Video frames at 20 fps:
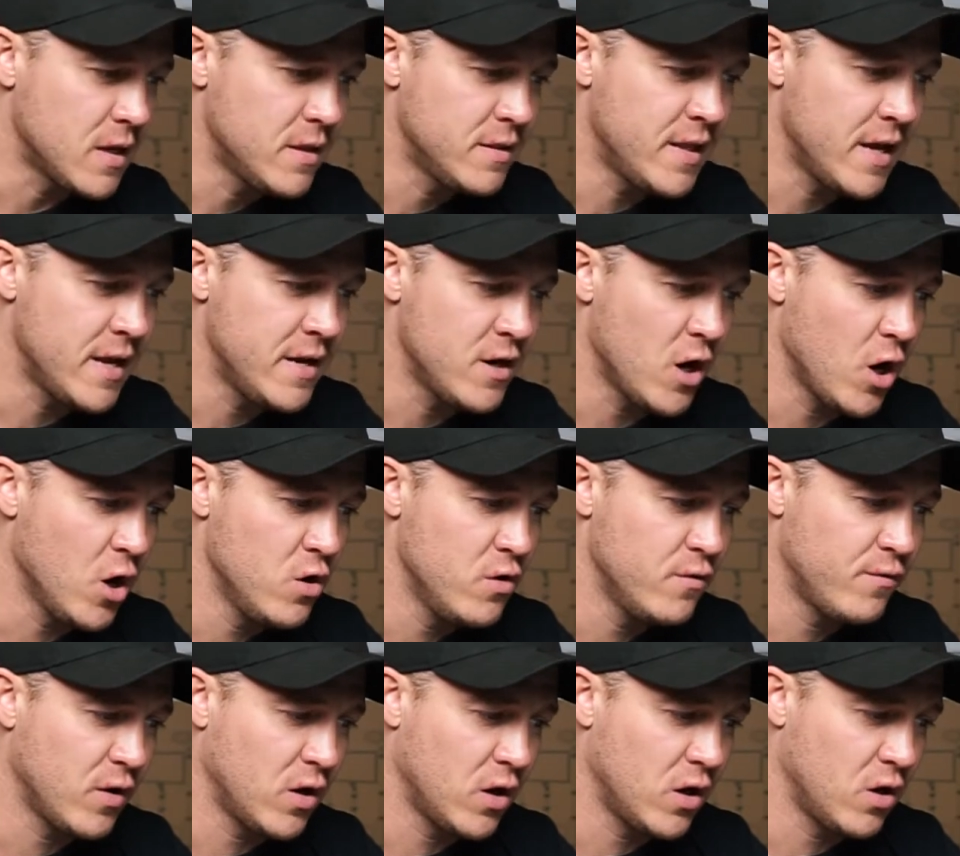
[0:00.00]
Then
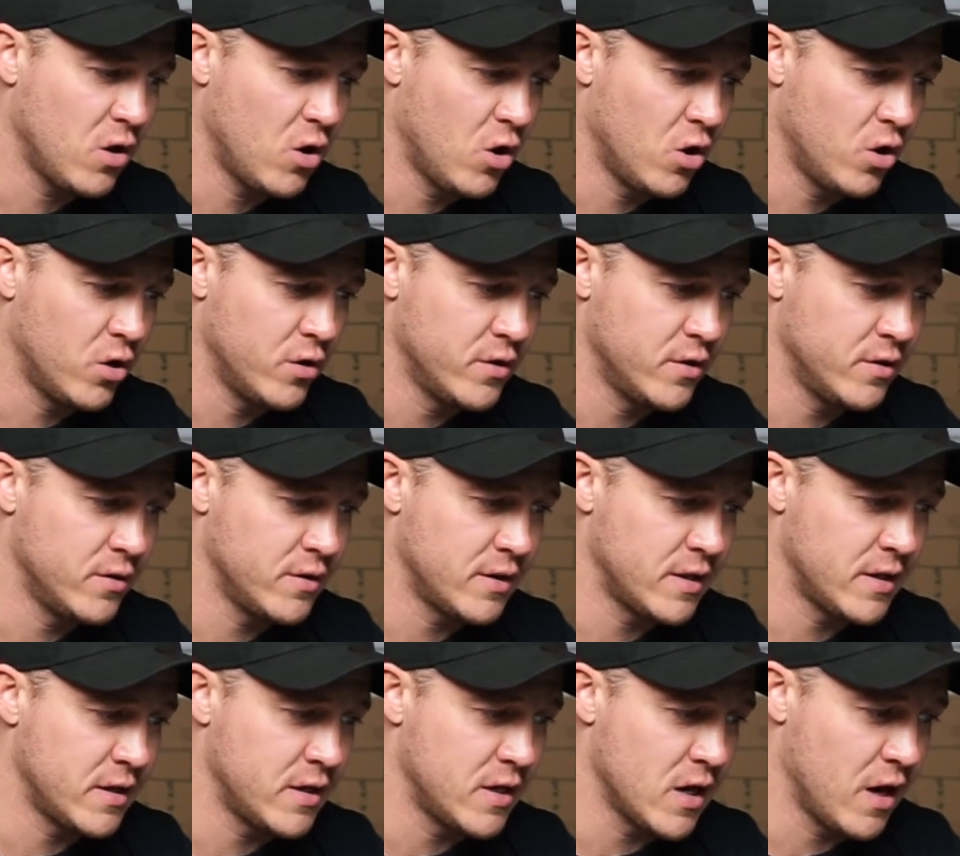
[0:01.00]
over on
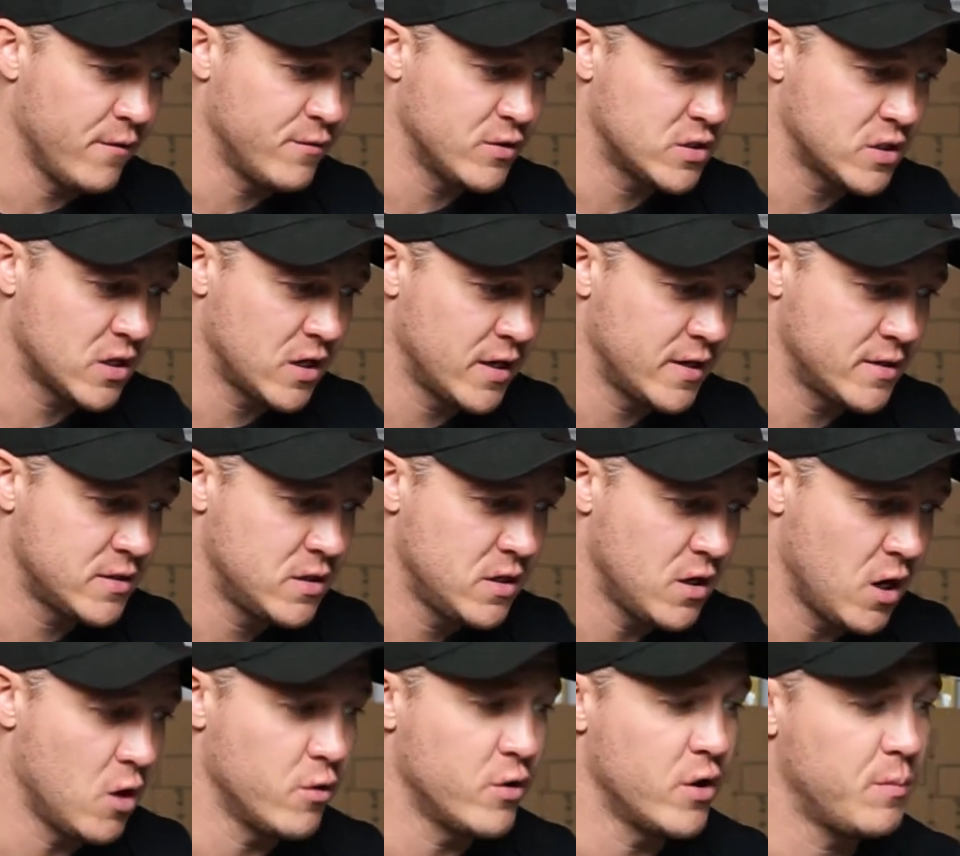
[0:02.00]
the other side,
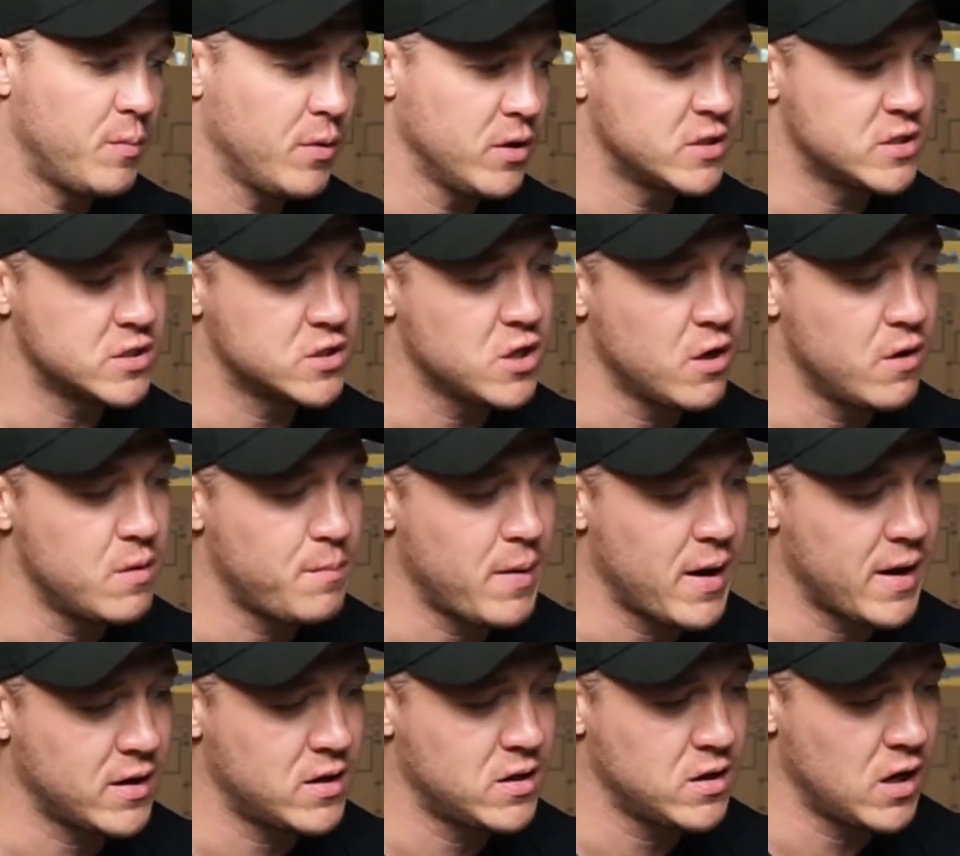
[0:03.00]
oh no, apologies, going
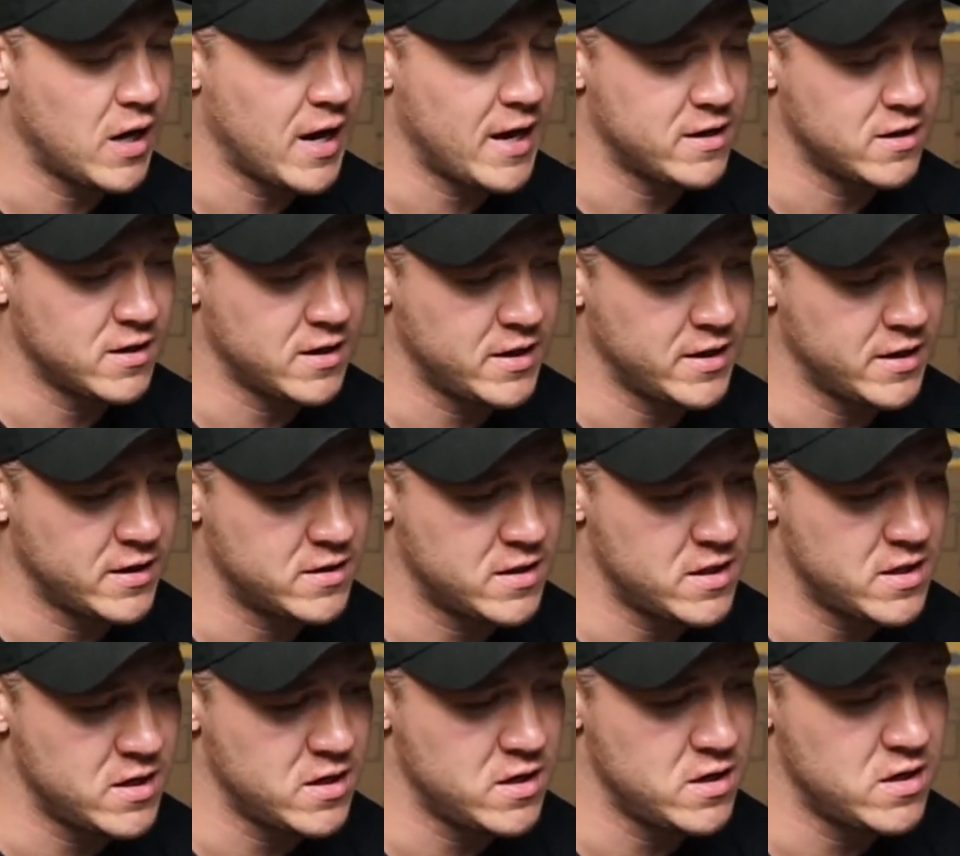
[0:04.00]
back, I hadn't clicked
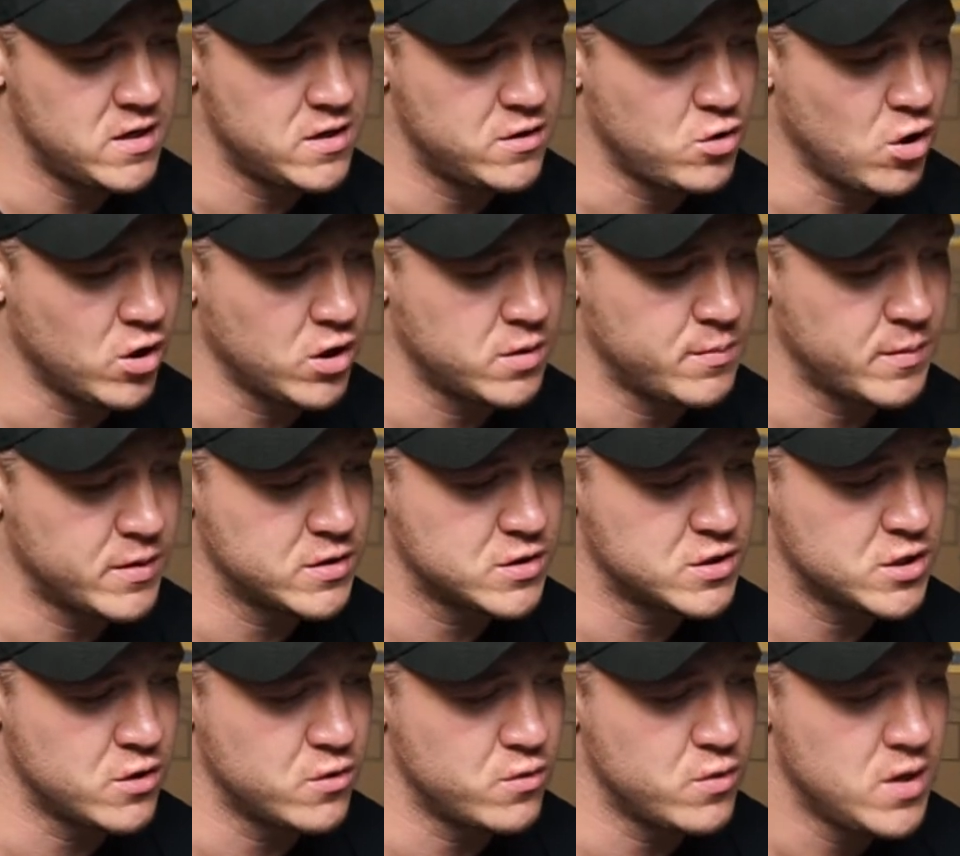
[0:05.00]
the document,
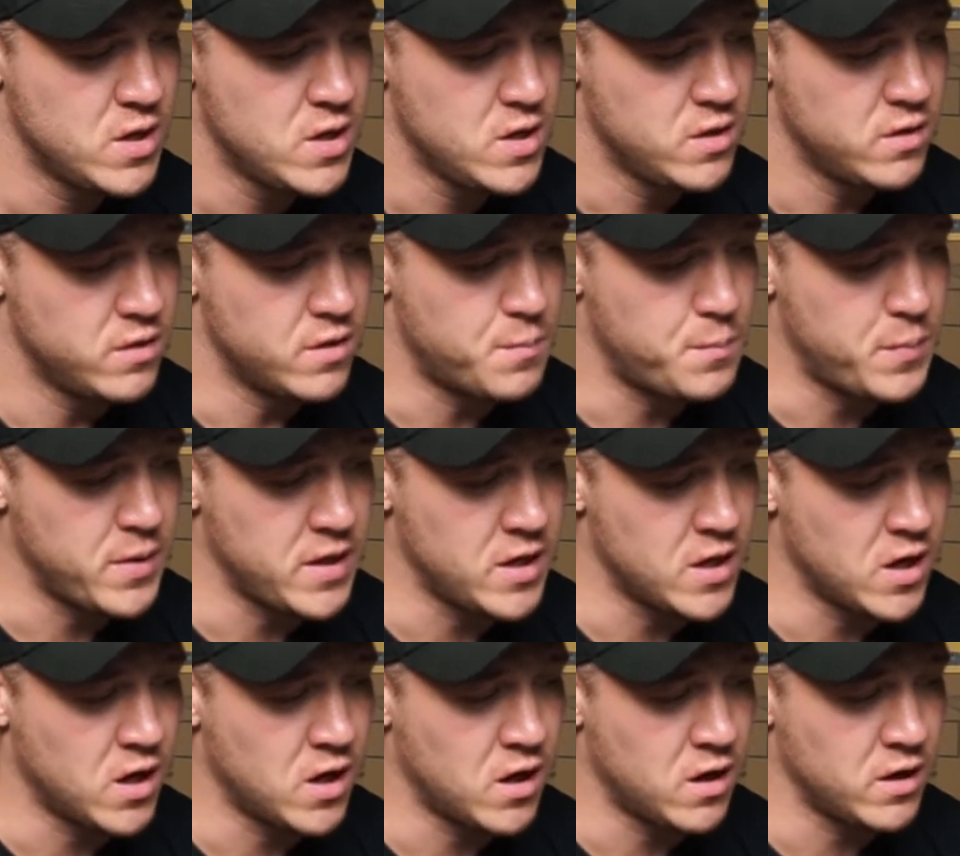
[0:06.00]
so the
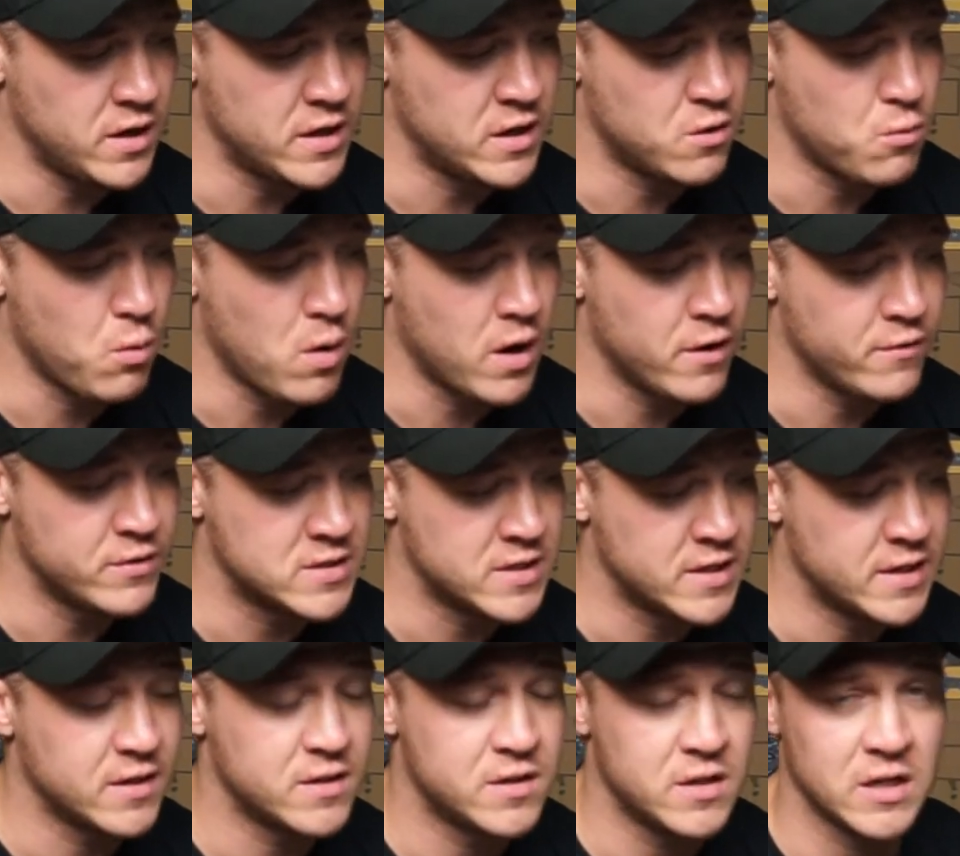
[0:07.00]
PR inquiries
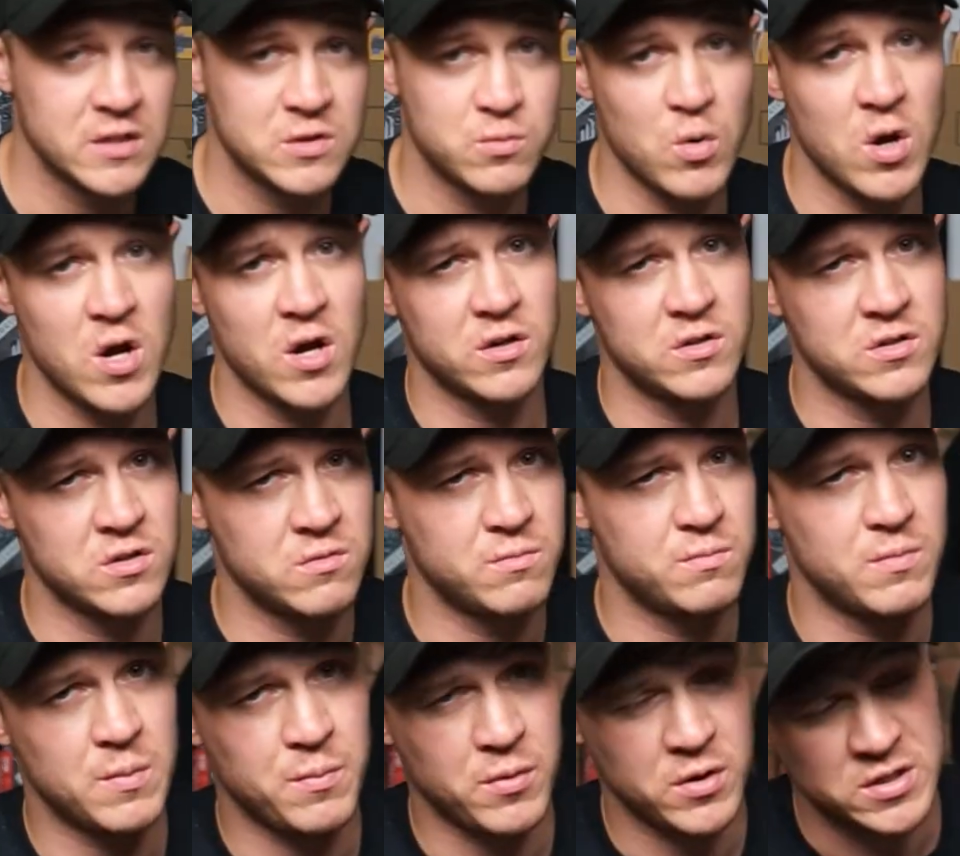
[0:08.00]
link does work, so
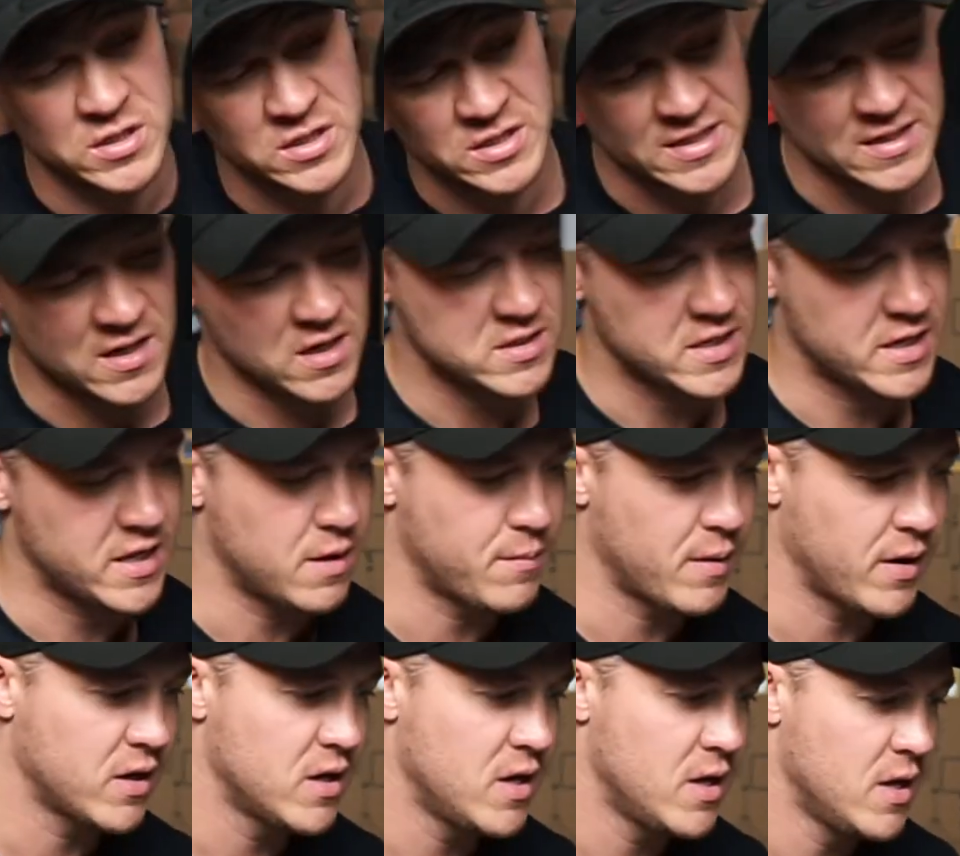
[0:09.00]
apologies, I take that back.